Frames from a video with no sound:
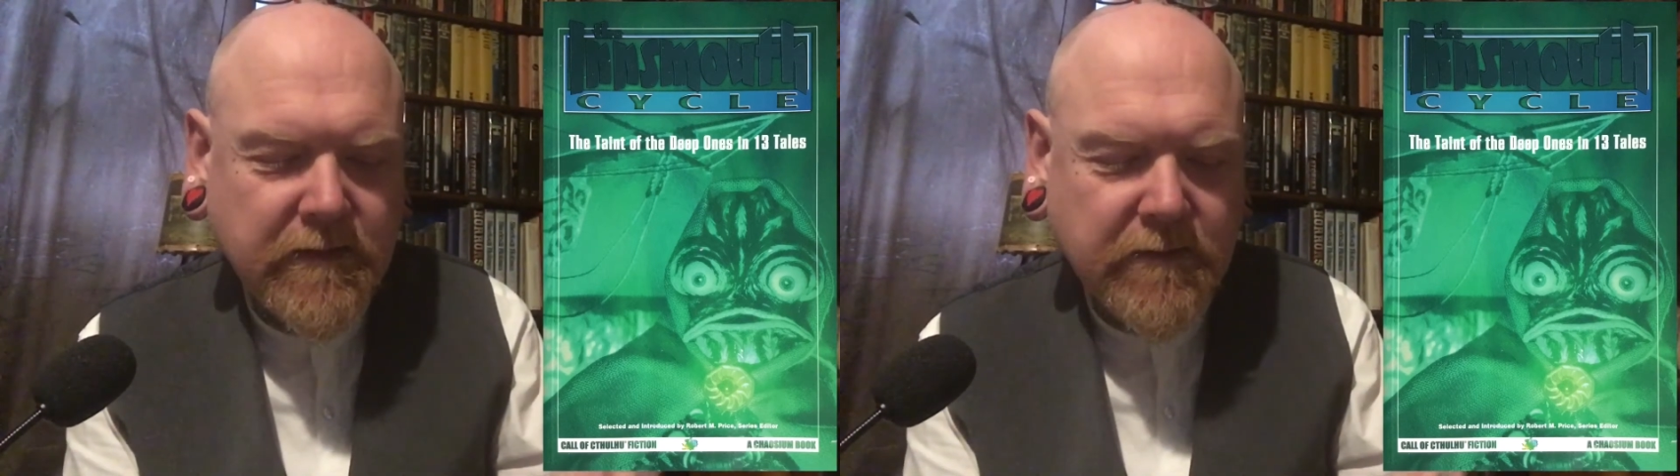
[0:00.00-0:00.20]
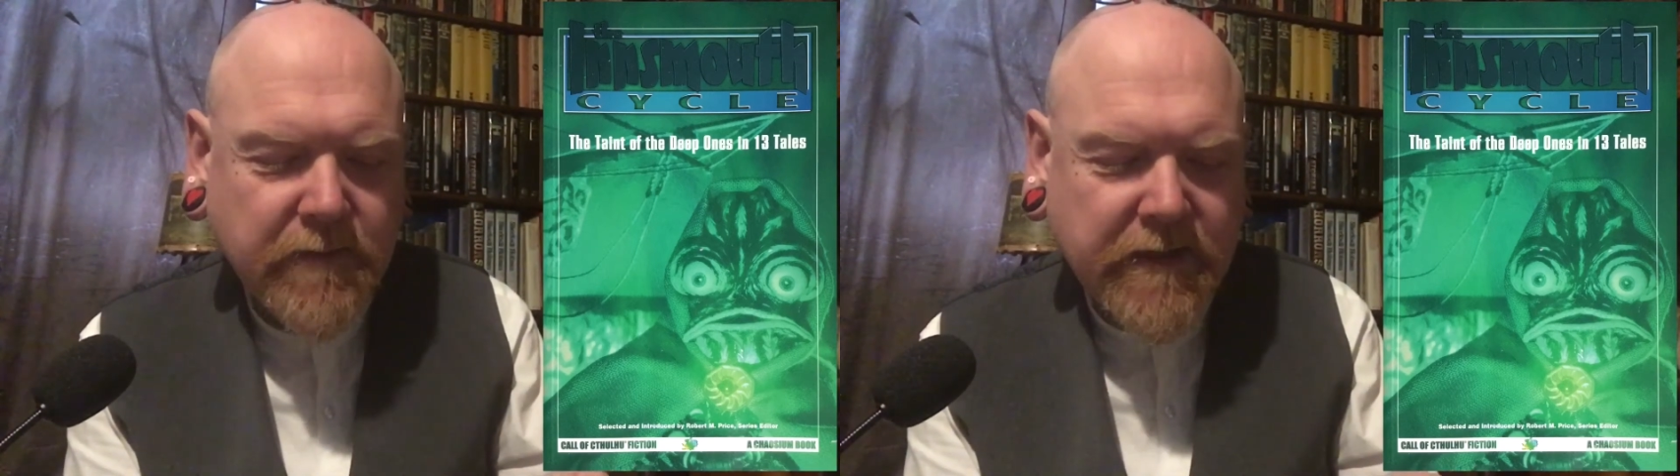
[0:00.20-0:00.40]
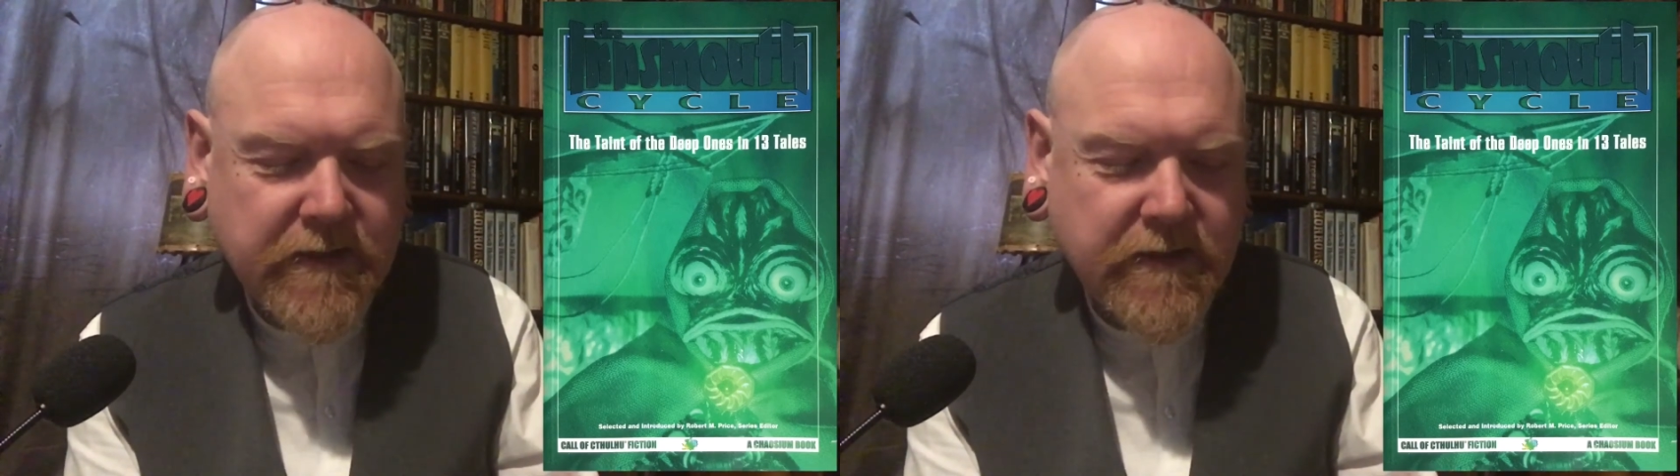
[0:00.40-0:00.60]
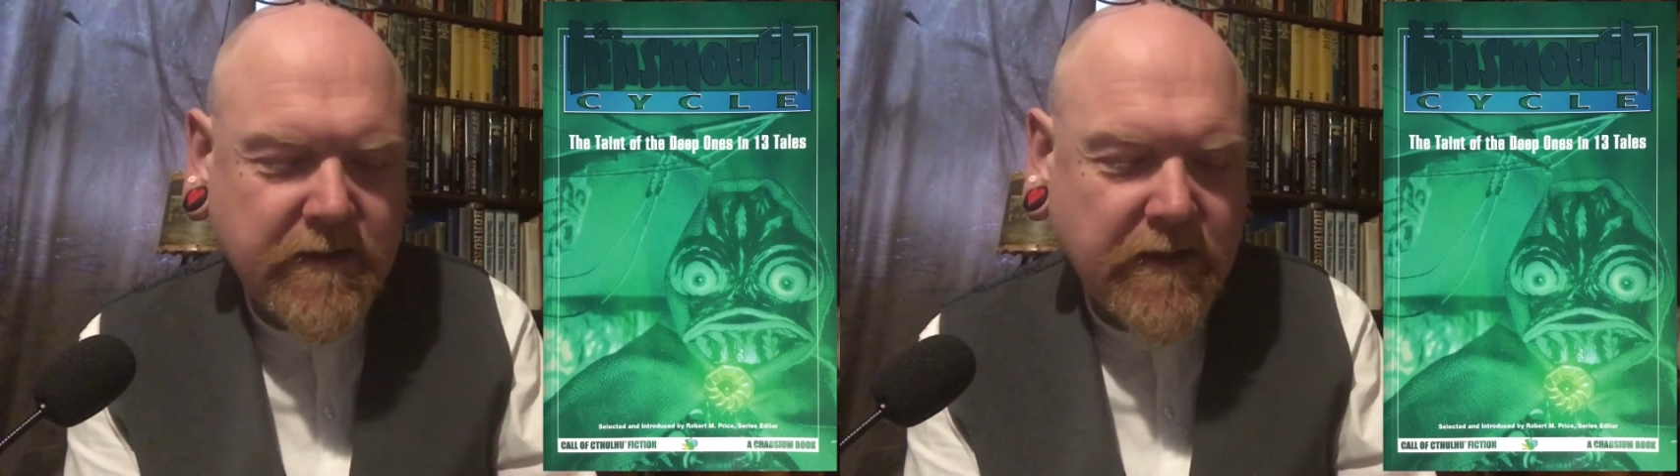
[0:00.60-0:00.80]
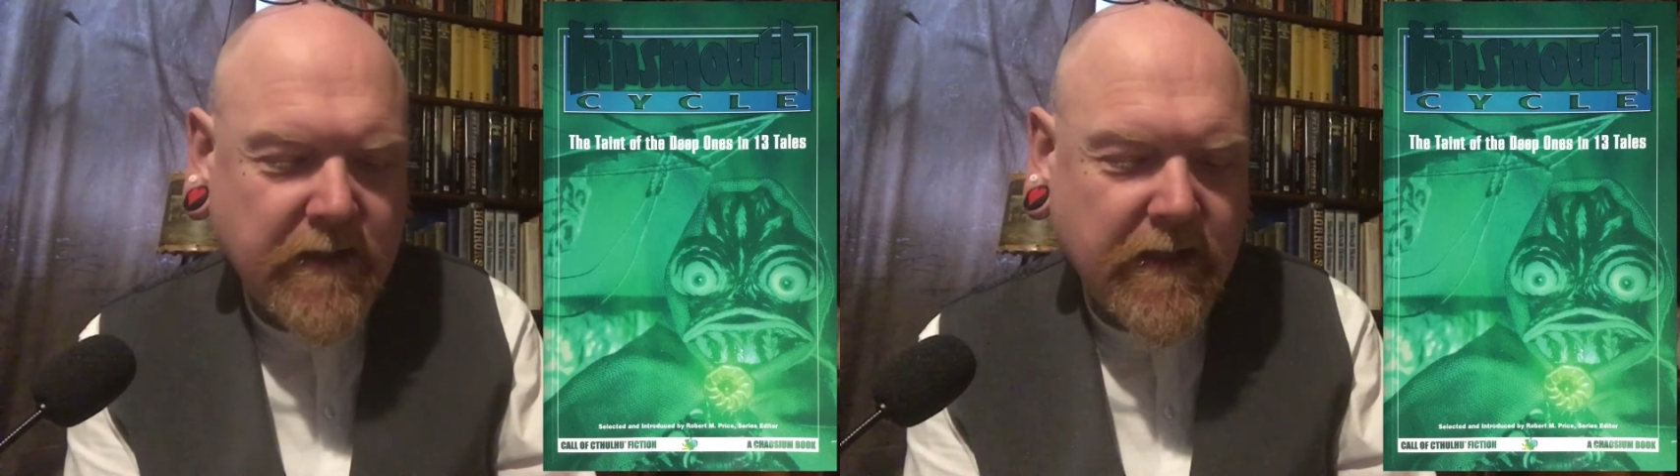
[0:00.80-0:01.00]
which
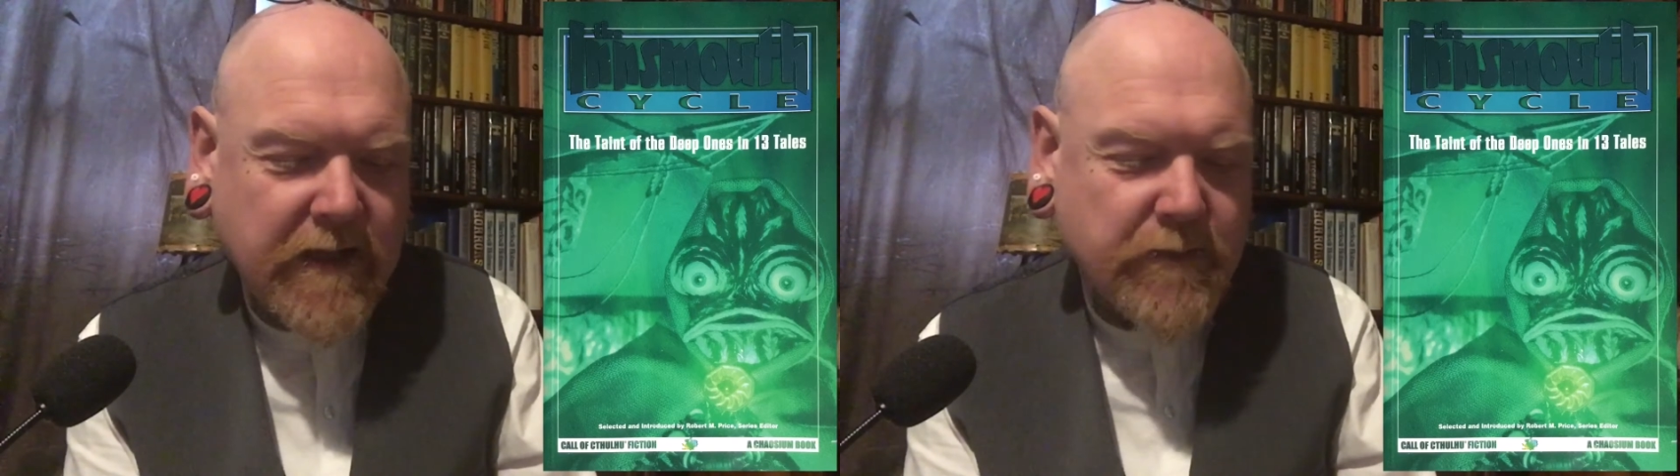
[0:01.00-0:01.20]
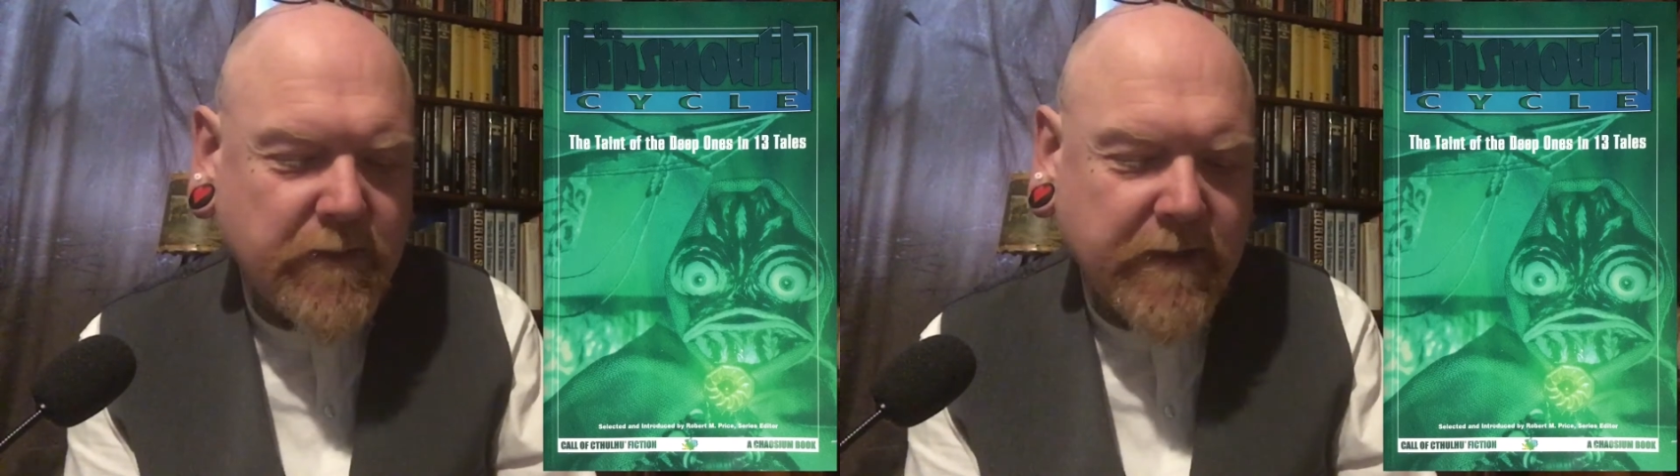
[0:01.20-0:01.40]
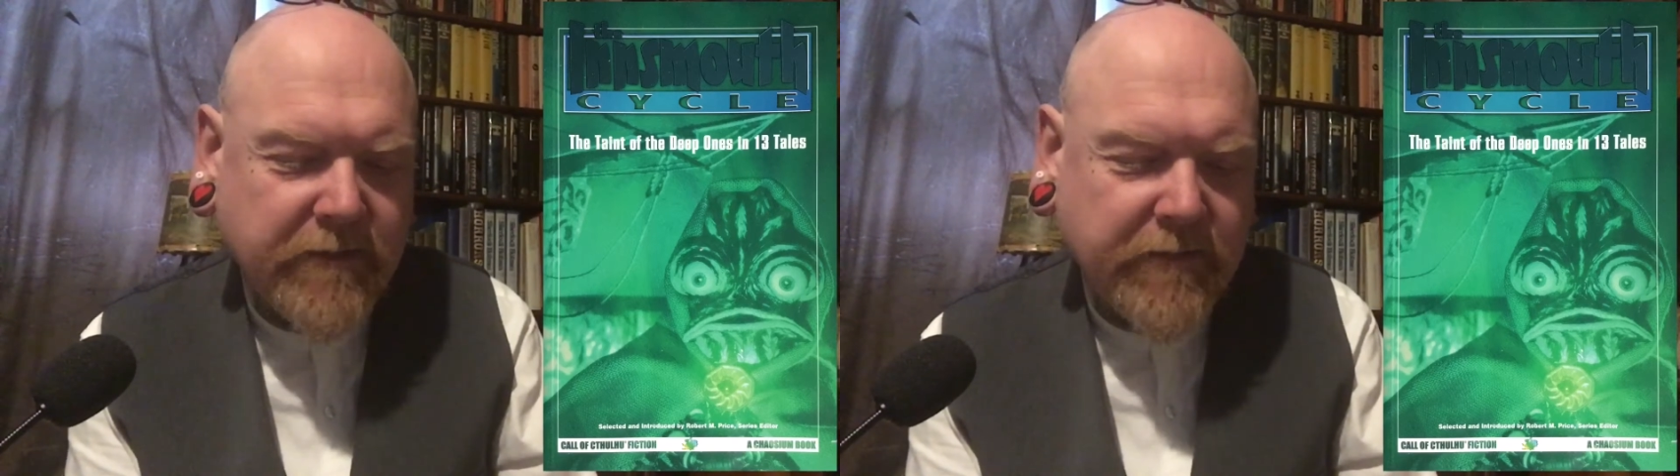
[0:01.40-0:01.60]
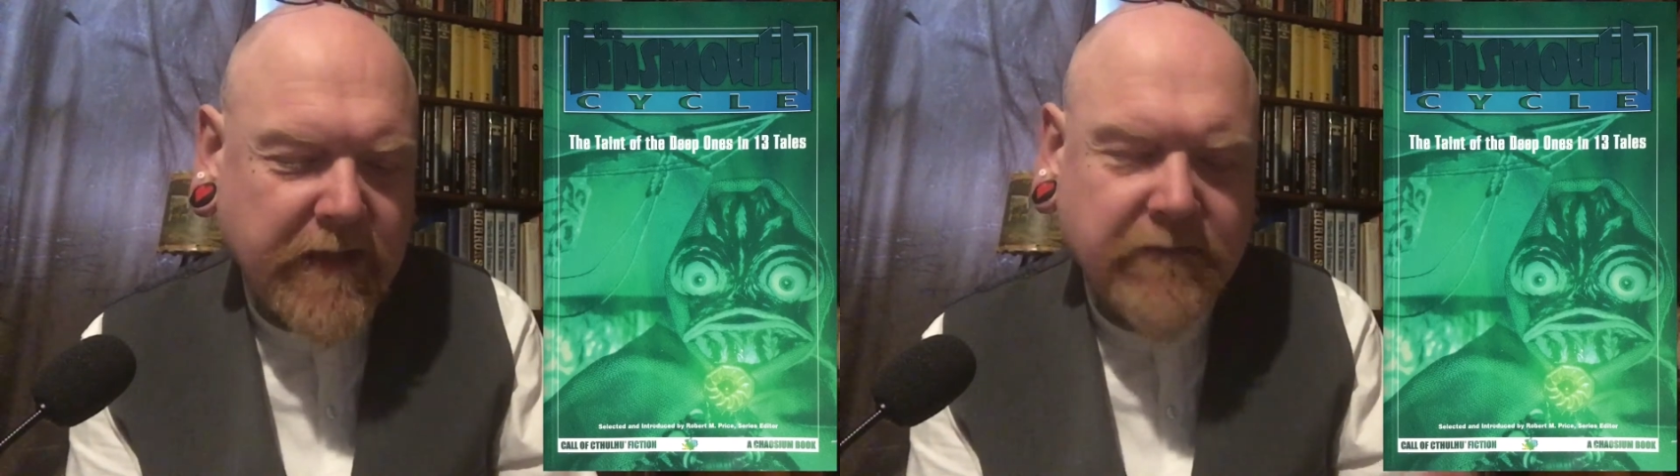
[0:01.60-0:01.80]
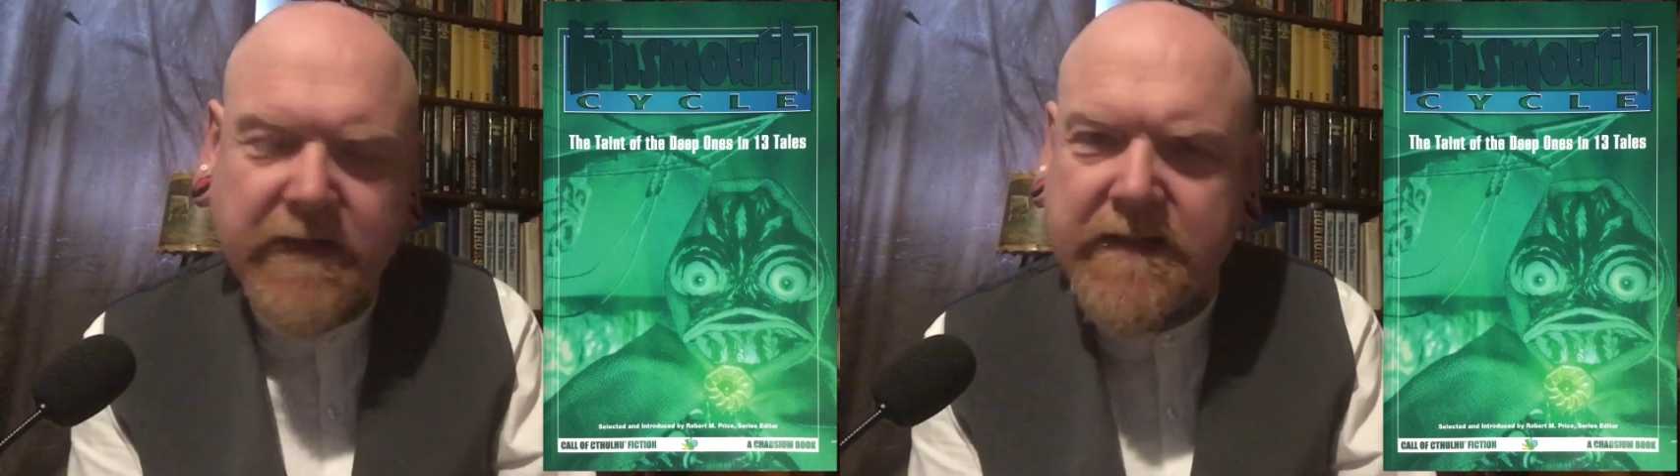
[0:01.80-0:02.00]
is one of my
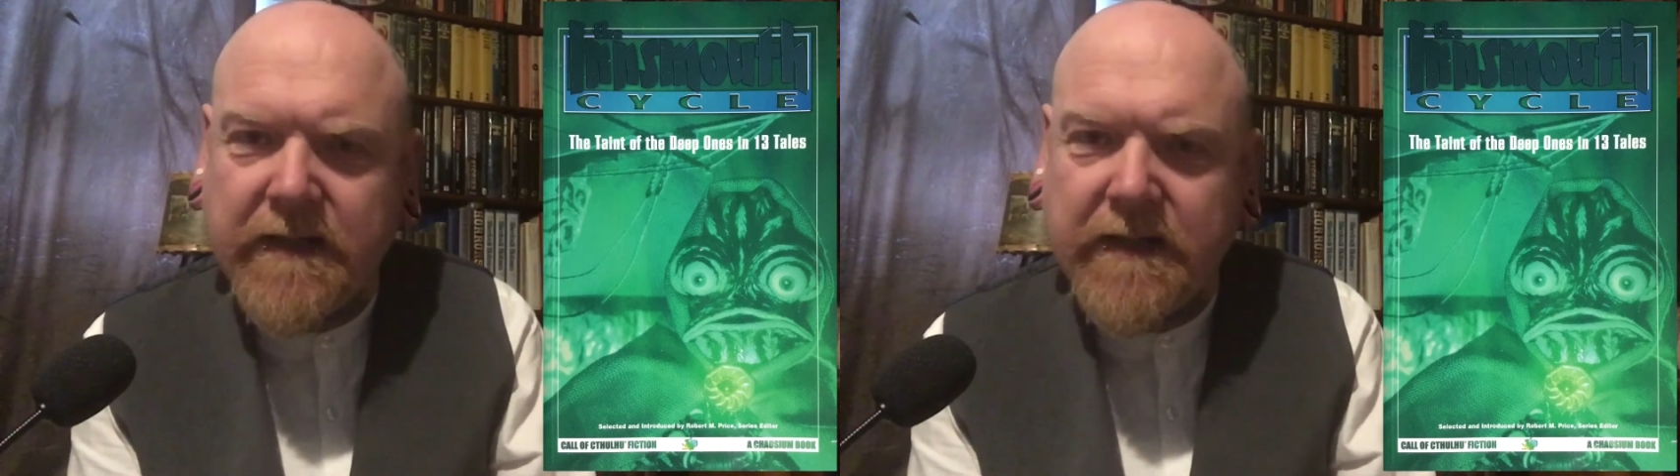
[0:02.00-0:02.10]
favourites.